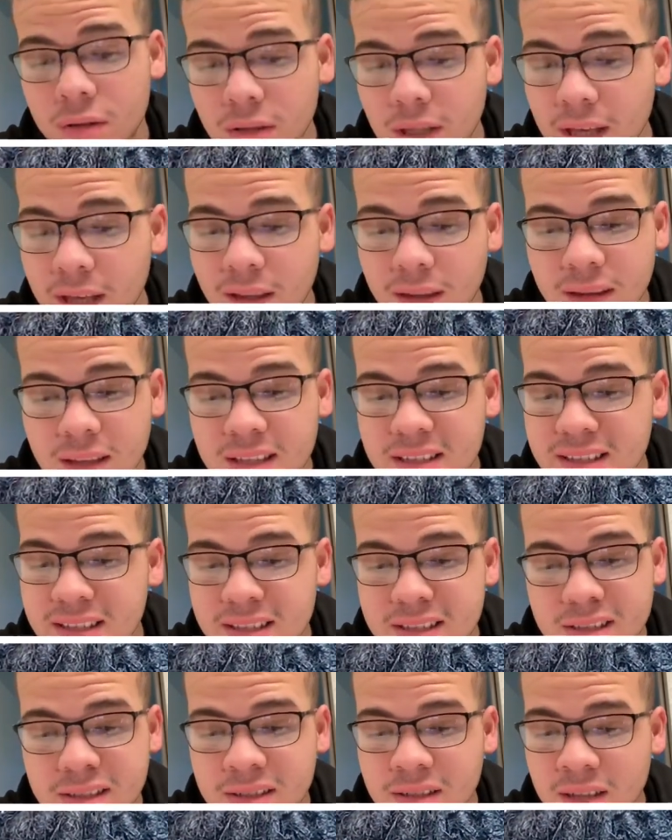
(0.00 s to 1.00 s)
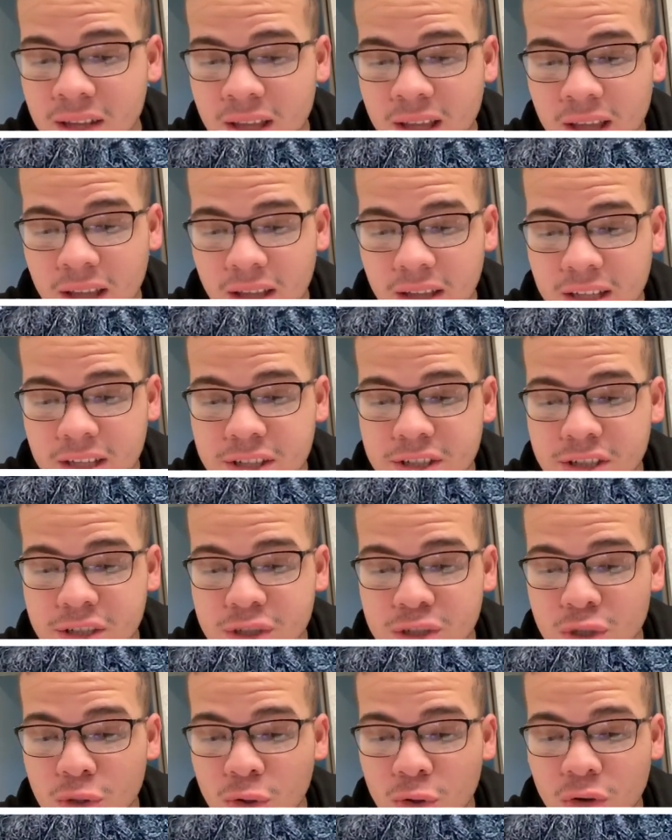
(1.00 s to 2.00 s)
Like this is just, it's
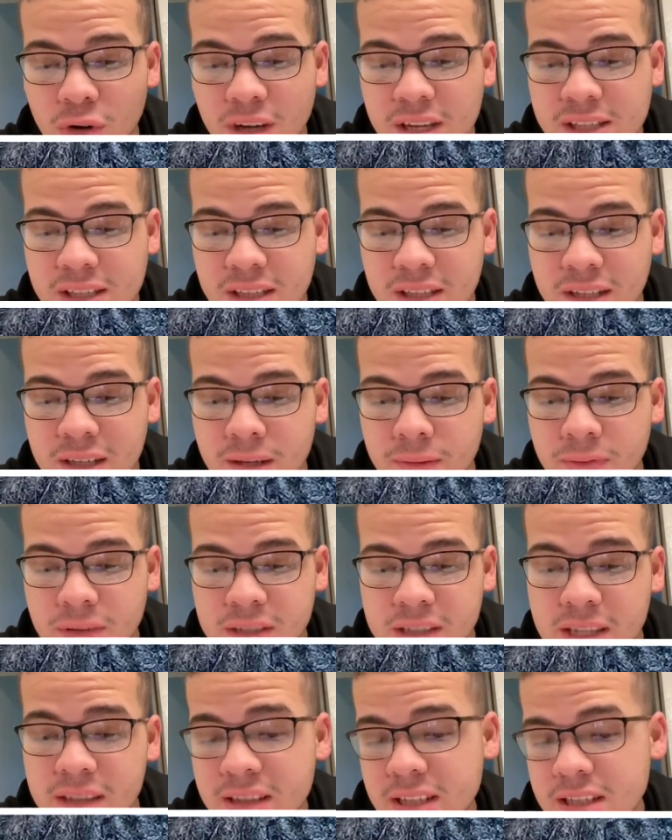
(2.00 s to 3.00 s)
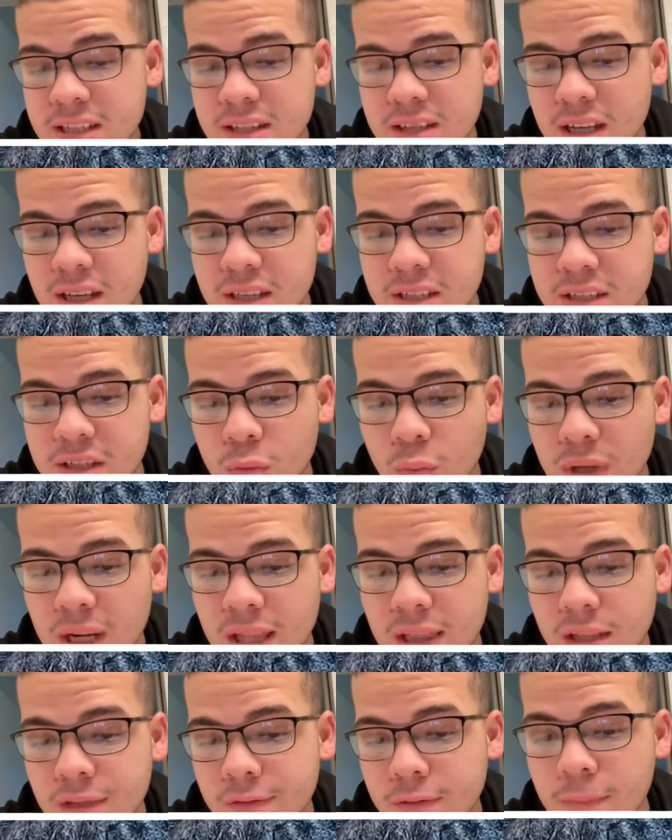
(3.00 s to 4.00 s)
just so crazy, the difference. And this is honestly what I
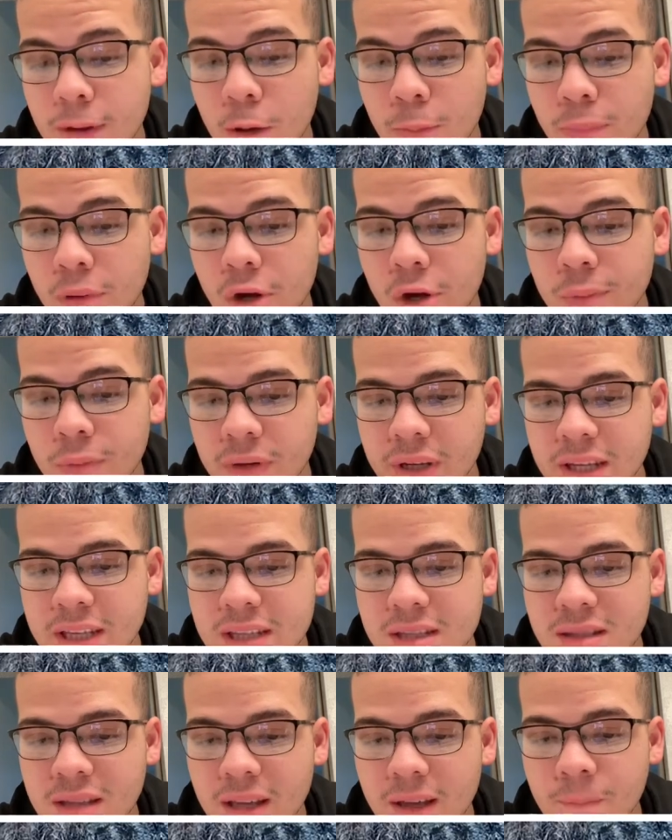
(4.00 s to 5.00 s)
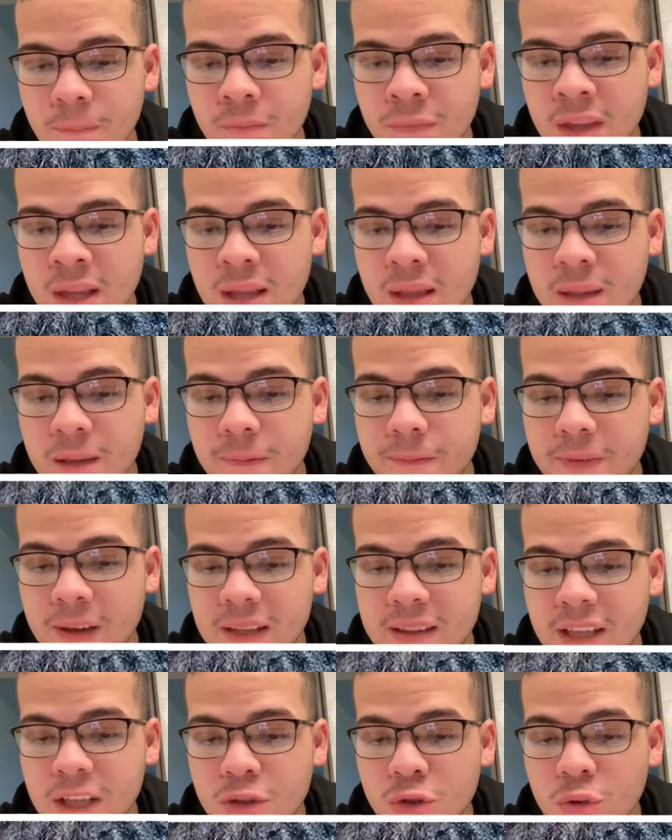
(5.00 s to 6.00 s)
love about barbering, is like the
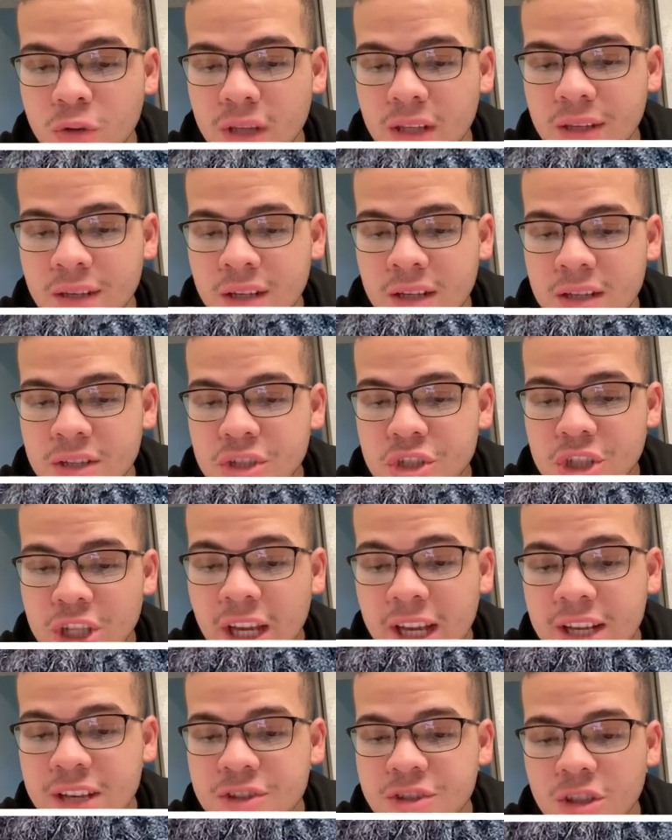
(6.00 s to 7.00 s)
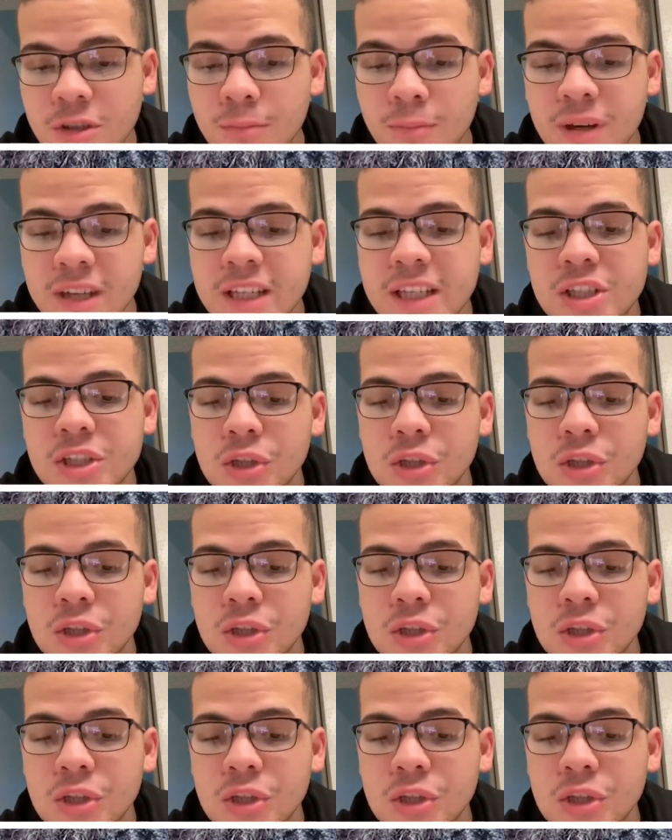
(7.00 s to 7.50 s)
fact that you can change somebody's